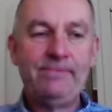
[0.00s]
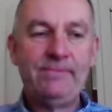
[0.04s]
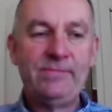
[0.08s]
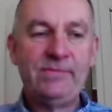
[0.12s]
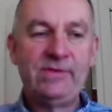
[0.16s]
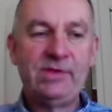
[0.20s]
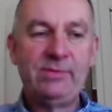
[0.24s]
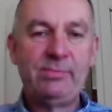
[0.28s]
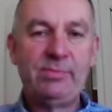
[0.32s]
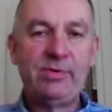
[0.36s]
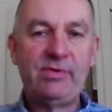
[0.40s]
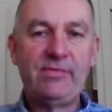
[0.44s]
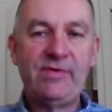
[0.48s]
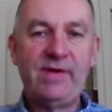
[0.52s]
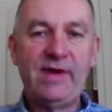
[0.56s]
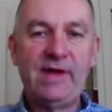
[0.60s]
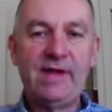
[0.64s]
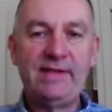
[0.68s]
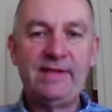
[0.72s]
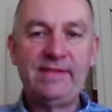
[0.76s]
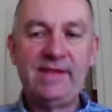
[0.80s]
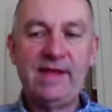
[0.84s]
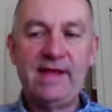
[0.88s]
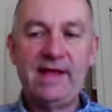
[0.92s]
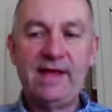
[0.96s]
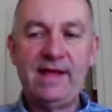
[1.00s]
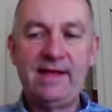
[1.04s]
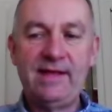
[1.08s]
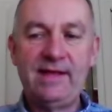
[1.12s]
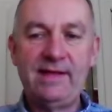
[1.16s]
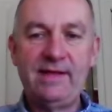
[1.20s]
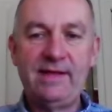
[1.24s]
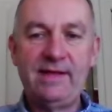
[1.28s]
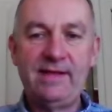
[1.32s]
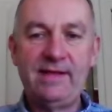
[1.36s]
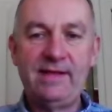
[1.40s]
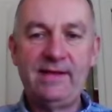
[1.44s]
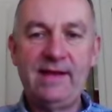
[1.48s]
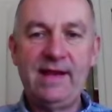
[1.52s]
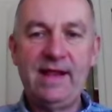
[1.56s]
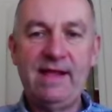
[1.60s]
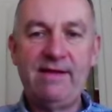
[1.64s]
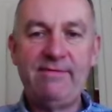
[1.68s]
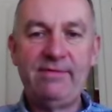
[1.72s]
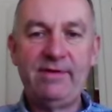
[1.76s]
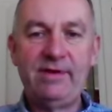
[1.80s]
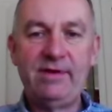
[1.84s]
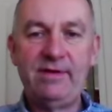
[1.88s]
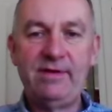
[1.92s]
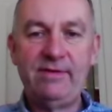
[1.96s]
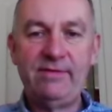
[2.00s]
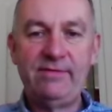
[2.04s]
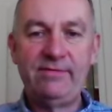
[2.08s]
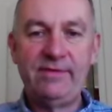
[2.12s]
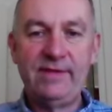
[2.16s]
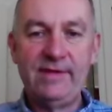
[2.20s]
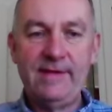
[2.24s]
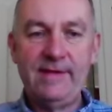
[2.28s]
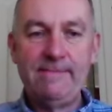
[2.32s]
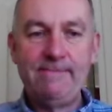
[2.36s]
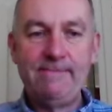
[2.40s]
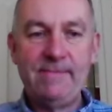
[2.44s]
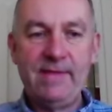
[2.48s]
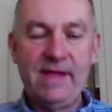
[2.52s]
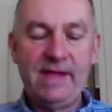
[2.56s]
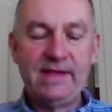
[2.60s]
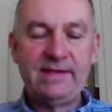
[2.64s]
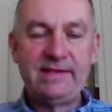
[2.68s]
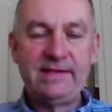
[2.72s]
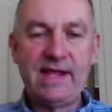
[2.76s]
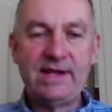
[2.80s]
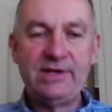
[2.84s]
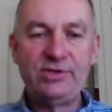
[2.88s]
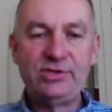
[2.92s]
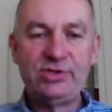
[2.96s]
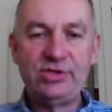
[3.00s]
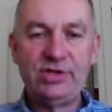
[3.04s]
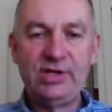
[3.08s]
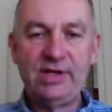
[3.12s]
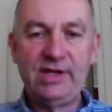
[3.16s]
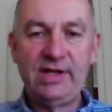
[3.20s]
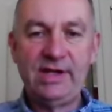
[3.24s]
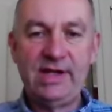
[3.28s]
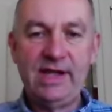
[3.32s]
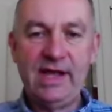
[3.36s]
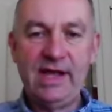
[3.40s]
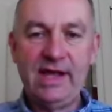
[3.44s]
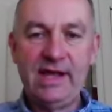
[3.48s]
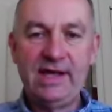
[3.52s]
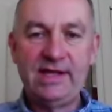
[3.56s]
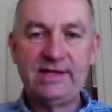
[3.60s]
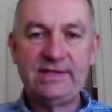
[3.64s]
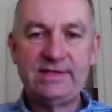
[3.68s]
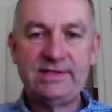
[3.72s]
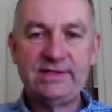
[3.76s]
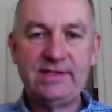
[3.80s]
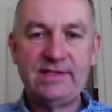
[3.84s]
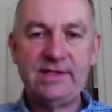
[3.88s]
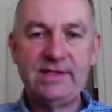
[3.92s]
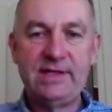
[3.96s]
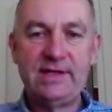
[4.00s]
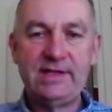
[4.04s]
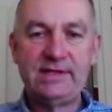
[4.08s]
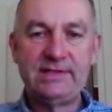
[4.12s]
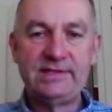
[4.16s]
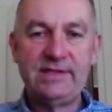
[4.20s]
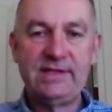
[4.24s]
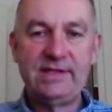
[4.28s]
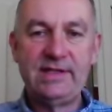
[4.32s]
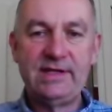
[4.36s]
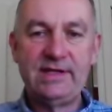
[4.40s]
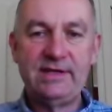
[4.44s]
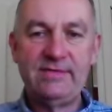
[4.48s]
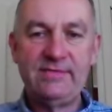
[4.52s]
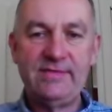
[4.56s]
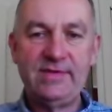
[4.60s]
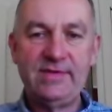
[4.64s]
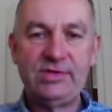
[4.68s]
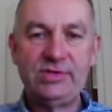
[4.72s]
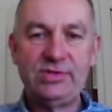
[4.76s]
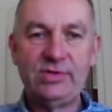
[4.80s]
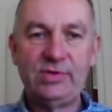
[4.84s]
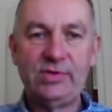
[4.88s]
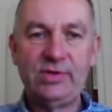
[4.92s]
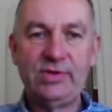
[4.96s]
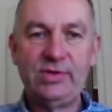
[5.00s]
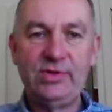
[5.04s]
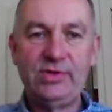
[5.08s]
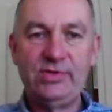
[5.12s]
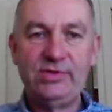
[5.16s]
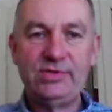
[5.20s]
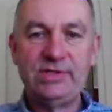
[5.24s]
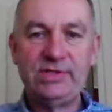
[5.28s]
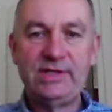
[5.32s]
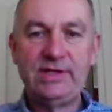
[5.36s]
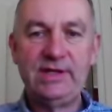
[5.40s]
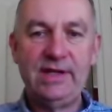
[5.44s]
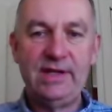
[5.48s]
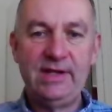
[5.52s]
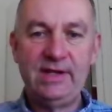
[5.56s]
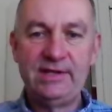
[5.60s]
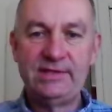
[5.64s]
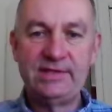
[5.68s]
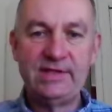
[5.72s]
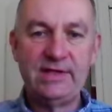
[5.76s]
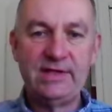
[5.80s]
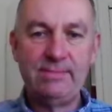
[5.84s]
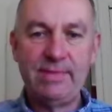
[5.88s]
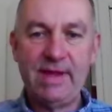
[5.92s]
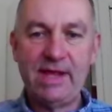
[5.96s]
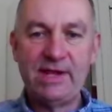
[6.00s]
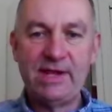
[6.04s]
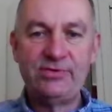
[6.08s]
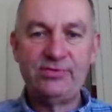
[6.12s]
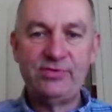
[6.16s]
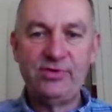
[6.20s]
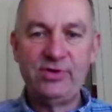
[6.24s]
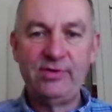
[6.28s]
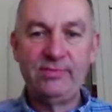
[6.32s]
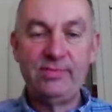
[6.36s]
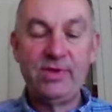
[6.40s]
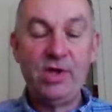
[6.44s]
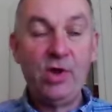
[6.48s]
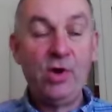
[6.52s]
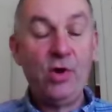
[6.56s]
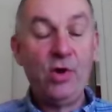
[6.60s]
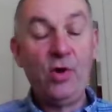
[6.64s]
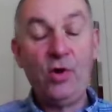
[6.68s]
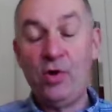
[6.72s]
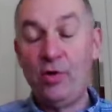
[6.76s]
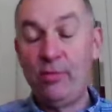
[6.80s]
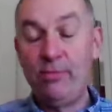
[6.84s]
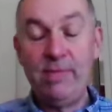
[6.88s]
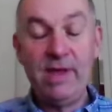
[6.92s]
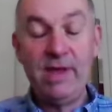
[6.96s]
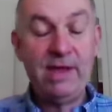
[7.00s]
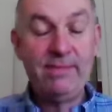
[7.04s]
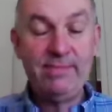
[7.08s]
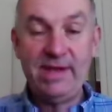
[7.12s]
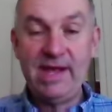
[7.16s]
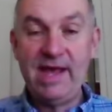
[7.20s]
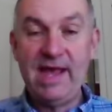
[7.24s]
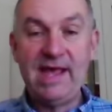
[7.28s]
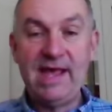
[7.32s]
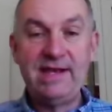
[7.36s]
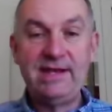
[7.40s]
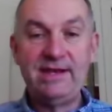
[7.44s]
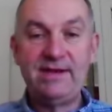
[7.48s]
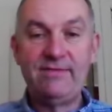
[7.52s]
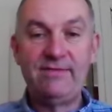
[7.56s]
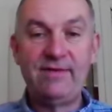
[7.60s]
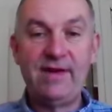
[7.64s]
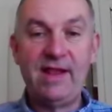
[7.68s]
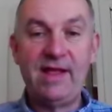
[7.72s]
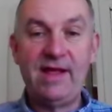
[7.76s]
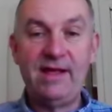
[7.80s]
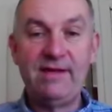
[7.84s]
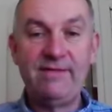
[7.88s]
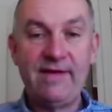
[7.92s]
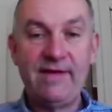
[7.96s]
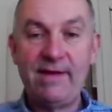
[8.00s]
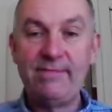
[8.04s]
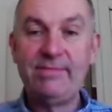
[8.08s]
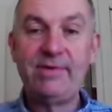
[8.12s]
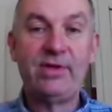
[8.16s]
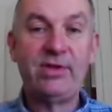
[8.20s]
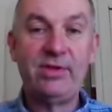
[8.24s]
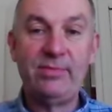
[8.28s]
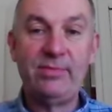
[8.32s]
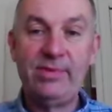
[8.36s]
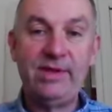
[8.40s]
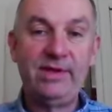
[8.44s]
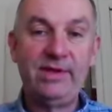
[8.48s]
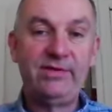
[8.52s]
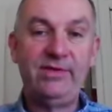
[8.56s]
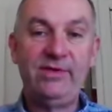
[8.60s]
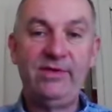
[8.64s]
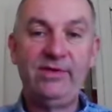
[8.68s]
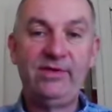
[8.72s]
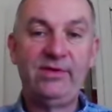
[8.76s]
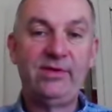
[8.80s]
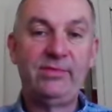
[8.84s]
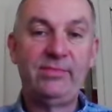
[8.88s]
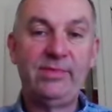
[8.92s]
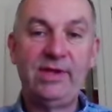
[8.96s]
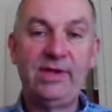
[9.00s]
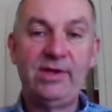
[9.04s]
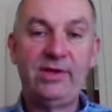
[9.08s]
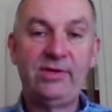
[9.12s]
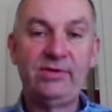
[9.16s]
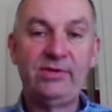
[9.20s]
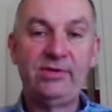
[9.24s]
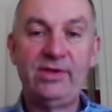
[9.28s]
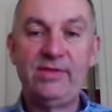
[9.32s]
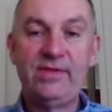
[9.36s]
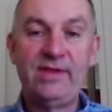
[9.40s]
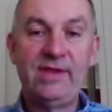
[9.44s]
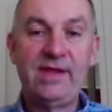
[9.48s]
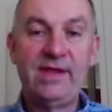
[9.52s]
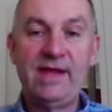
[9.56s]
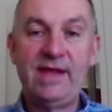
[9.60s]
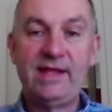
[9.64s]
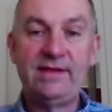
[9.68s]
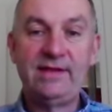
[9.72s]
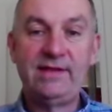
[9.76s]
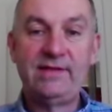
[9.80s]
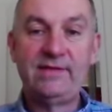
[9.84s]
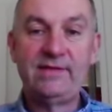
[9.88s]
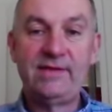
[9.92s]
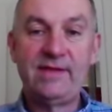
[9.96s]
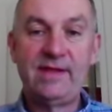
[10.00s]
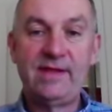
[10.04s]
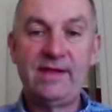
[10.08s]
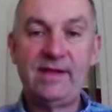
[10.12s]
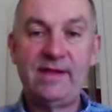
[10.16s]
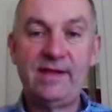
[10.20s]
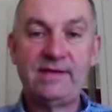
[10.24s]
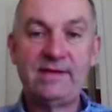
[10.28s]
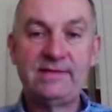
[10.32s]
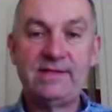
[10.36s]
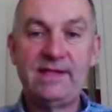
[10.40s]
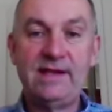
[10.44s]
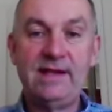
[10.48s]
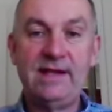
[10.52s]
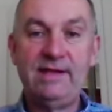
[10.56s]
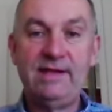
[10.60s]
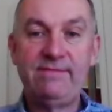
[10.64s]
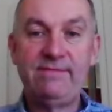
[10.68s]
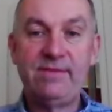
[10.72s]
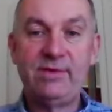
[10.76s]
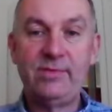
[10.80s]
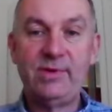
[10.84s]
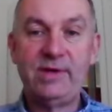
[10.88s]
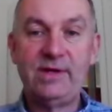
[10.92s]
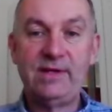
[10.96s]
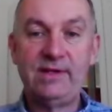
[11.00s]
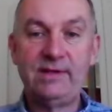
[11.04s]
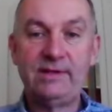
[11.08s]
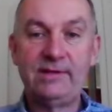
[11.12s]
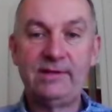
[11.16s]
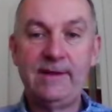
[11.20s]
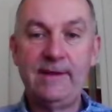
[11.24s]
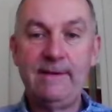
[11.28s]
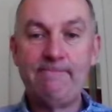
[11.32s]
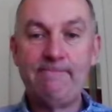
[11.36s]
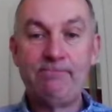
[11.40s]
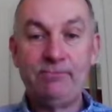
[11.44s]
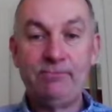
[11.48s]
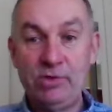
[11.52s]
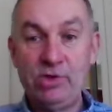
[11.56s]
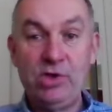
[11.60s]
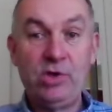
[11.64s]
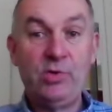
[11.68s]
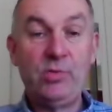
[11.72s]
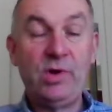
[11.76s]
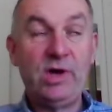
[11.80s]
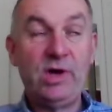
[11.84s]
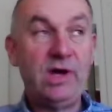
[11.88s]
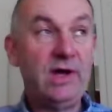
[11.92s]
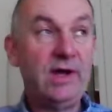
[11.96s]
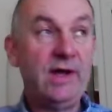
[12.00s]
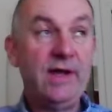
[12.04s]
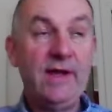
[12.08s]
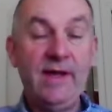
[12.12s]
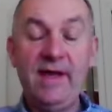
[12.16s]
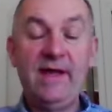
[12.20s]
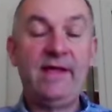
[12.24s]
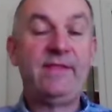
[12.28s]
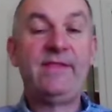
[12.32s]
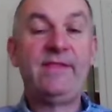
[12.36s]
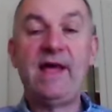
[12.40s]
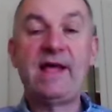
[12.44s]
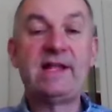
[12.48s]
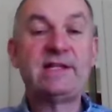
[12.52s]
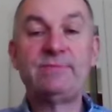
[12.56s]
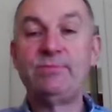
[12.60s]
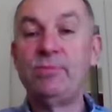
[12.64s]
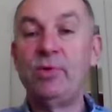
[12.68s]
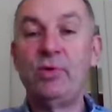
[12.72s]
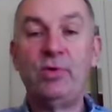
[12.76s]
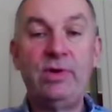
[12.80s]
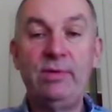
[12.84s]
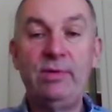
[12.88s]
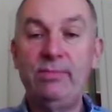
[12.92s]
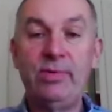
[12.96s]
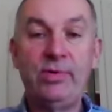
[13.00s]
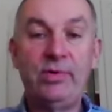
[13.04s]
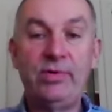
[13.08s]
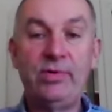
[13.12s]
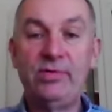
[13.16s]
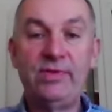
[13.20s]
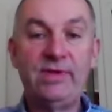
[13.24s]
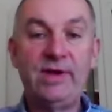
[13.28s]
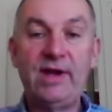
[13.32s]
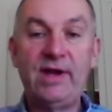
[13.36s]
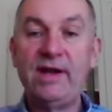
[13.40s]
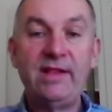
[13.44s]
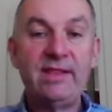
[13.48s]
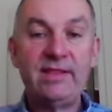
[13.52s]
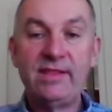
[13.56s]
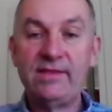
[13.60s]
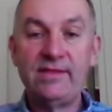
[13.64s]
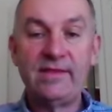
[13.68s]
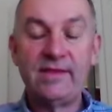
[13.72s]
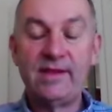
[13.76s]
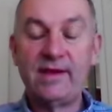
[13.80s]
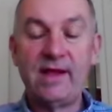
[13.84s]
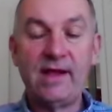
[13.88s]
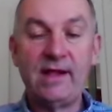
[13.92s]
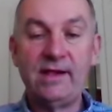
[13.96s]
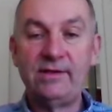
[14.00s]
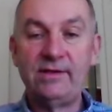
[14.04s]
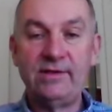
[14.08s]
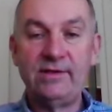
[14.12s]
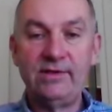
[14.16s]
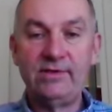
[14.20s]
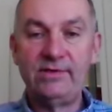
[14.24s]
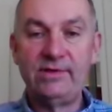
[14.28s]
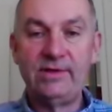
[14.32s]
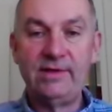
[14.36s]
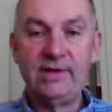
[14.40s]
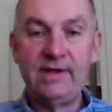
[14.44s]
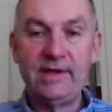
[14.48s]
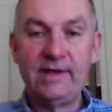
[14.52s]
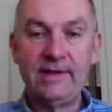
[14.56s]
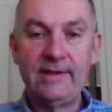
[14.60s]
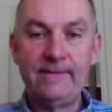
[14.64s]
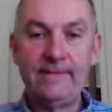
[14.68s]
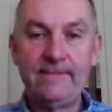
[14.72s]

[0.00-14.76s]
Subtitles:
to provide that level of attention and care to the individual who's in a bedroom, or maybe at end of life. I'm not the person who's going to be holding their hand as they leave the world. You are, and that's more important than anything that I'll do today.